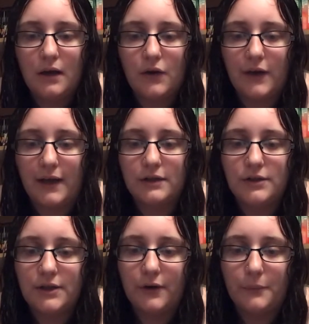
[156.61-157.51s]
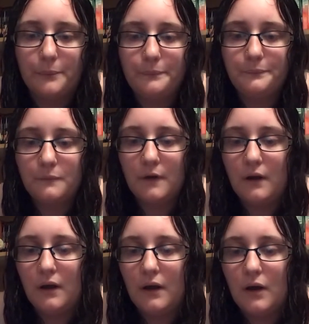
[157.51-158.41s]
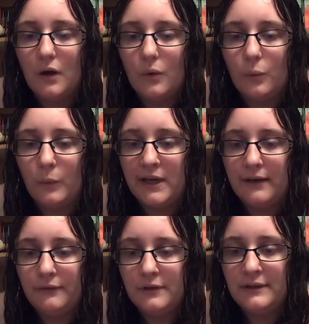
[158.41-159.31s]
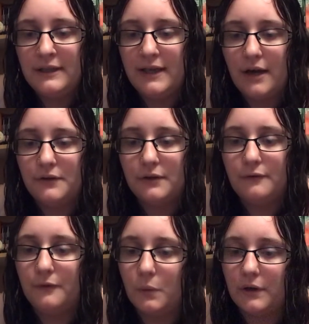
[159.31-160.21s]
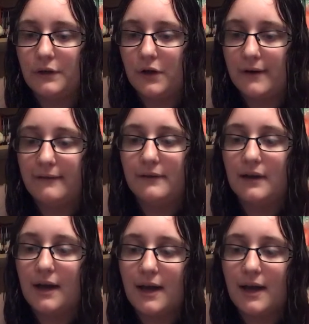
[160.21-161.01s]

Okay, so when I first encountered Ford Donovan,